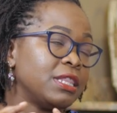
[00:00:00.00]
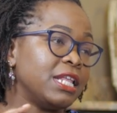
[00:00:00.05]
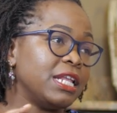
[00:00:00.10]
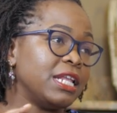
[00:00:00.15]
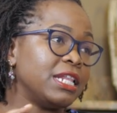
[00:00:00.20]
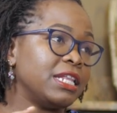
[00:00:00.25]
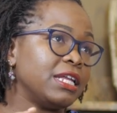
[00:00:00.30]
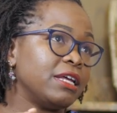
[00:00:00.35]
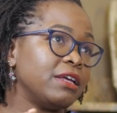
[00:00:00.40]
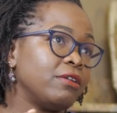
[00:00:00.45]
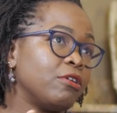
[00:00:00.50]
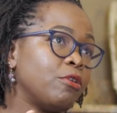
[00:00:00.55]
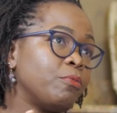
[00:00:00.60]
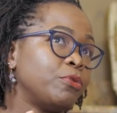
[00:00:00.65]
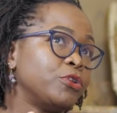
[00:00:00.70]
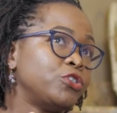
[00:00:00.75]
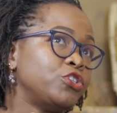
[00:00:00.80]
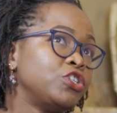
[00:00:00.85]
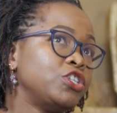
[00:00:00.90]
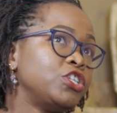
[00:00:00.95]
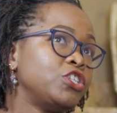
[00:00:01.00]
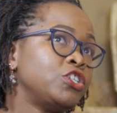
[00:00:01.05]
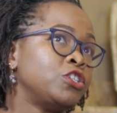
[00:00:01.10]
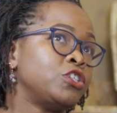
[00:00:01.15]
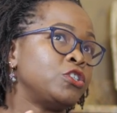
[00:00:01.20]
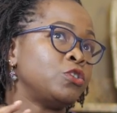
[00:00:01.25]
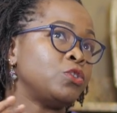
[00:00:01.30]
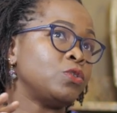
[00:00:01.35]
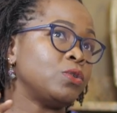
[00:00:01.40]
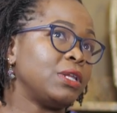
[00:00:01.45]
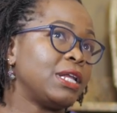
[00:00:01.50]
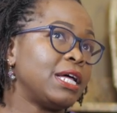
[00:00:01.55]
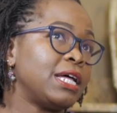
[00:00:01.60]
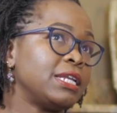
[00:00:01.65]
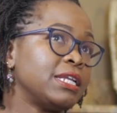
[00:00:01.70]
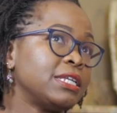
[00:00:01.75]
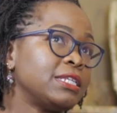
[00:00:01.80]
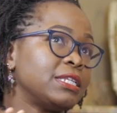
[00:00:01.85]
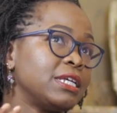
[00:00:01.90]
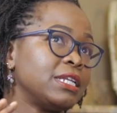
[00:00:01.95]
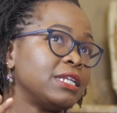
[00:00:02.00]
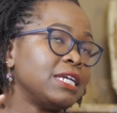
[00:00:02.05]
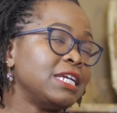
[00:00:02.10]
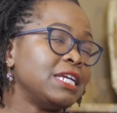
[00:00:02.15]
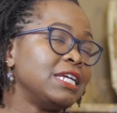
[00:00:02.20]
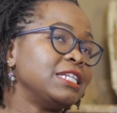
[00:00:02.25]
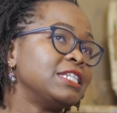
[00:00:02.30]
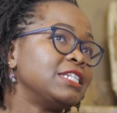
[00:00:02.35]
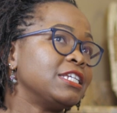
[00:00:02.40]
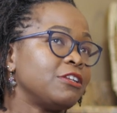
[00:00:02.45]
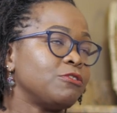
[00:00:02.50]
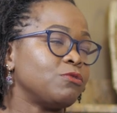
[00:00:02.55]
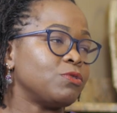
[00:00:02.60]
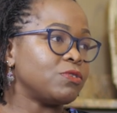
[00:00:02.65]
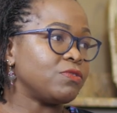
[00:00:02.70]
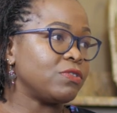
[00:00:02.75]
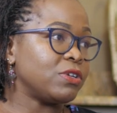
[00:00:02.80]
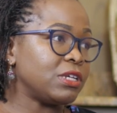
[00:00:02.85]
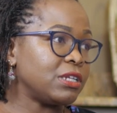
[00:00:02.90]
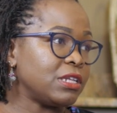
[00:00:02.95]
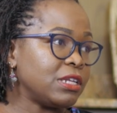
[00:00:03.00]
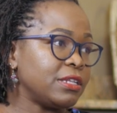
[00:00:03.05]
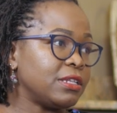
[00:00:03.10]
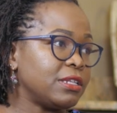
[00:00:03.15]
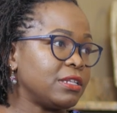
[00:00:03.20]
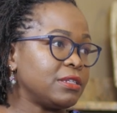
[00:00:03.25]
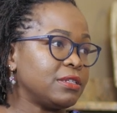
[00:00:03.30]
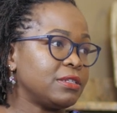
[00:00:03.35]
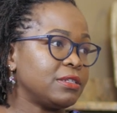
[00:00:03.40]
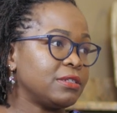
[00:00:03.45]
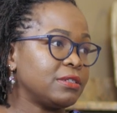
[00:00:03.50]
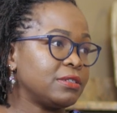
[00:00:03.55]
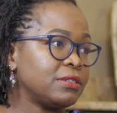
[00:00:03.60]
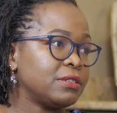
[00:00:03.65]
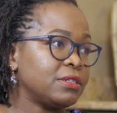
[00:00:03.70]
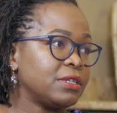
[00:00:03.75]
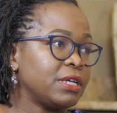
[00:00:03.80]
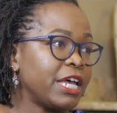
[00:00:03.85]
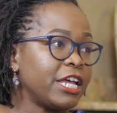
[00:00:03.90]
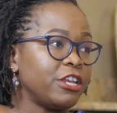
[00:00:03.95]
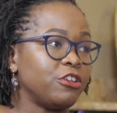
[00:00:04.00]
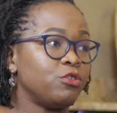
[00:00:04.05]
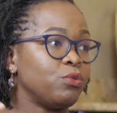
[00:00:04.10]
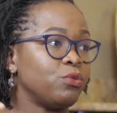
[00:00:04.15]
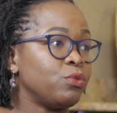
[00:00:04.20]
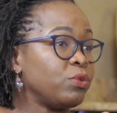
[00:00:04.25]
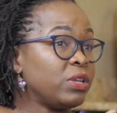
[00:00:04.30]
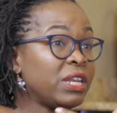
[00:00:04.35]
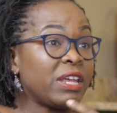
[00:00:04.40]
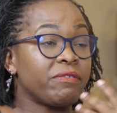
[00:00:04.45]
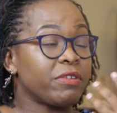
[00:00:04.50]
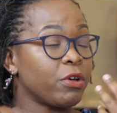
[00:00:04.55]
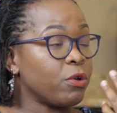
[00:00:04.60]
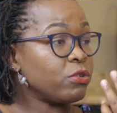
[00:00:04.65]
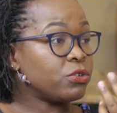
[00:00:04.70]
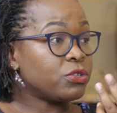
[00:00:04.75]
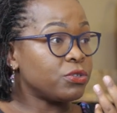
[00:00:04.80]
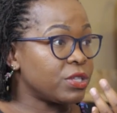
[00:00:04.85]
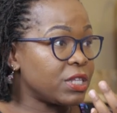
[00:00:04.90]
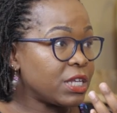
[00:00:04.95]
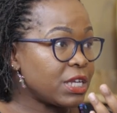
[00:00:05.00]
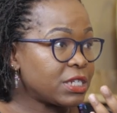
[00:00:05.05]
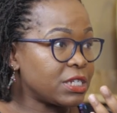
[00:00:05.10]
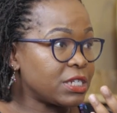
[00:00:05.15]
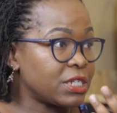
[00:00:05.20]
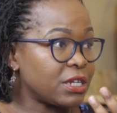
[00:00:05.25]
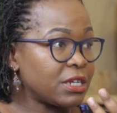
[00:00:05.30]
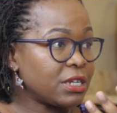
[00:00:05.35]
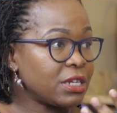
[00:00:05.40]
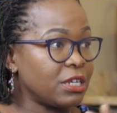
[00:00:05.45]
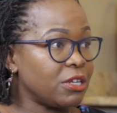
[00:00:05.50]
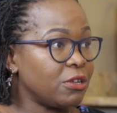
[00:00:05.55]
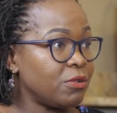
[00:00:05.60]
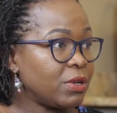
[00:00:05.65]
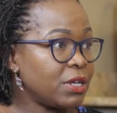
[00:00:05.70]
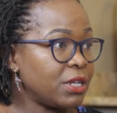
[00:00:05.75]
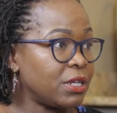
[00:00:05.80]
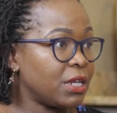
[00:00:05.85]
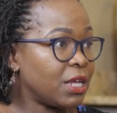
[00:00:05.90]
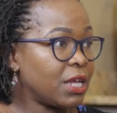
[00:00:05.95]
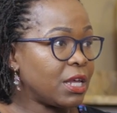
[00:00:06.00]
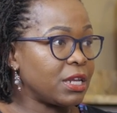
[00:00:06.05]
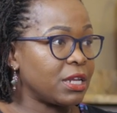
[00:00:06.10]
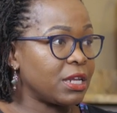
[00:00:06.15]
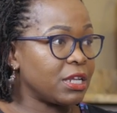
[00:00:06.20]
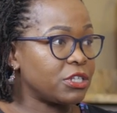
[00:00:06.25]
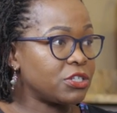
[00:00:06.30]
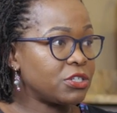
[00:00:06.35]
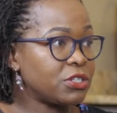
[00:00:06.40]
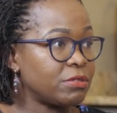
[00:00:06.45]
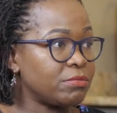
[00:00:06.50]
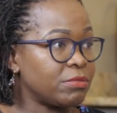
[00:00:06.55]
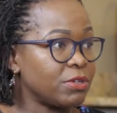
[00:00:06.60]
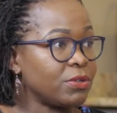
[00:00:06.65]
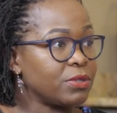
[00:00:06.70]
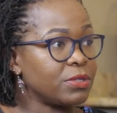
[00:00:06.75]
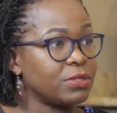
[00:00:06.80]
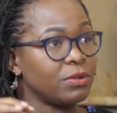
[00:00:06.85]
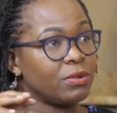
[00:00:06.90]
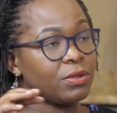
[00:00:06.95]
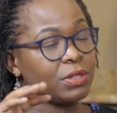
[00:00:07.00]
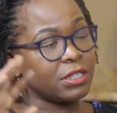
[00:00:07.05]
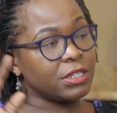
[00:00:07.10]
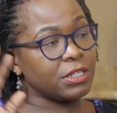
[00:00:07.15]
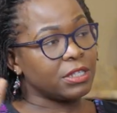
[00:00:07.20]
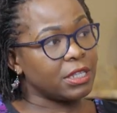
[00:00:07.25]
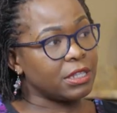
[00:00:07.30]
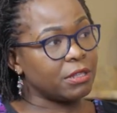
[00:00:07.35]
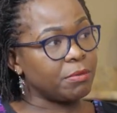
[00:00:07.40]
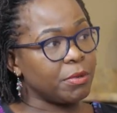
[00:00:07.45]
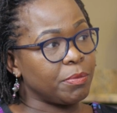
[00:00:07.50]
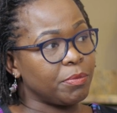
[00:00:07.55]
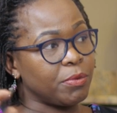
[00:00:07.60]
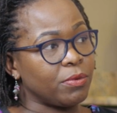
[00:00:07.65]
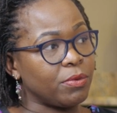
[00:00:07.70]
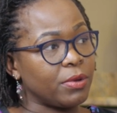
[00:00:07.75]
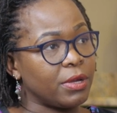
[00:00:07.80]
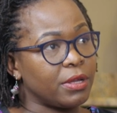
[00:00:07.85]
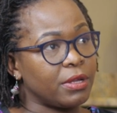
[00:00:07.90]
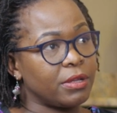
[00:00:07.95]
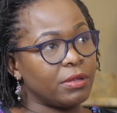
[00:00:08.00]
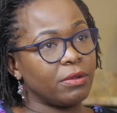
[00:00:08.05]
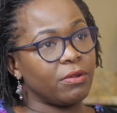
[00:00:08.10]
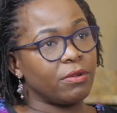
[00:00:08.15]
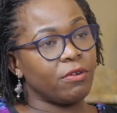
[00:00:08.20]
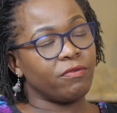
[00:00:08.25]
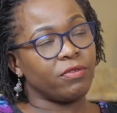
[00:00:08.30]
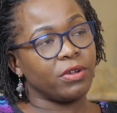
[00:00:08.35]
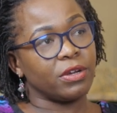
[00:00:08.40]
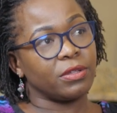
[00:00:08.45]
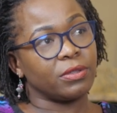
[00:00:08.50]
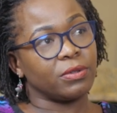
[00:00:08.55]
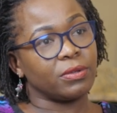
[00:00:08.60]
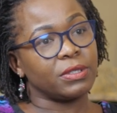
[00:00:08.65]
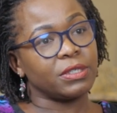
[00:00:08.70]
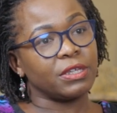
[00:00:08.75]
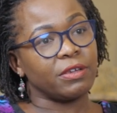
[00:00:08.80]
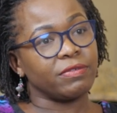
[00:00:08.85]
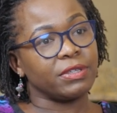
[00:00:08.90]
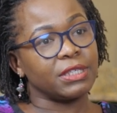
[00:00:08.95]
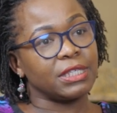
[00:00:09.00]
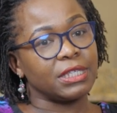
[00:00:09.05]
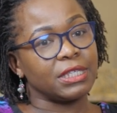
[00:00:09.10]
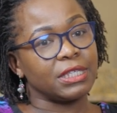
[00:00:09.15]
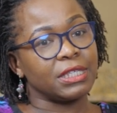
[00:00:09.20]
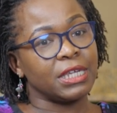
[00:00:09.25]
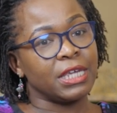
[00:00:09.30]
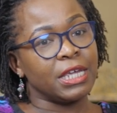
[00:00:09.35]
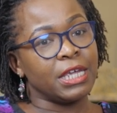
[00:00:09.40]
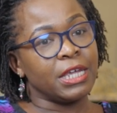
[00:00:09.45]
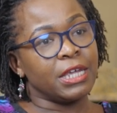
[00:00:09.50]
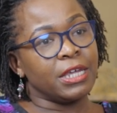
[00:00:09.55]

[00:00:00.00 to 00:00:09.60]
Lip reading: then the opportunity to learn as an intern was very little. And you would never go to theater anyway in KNH because all these other people were offering those services.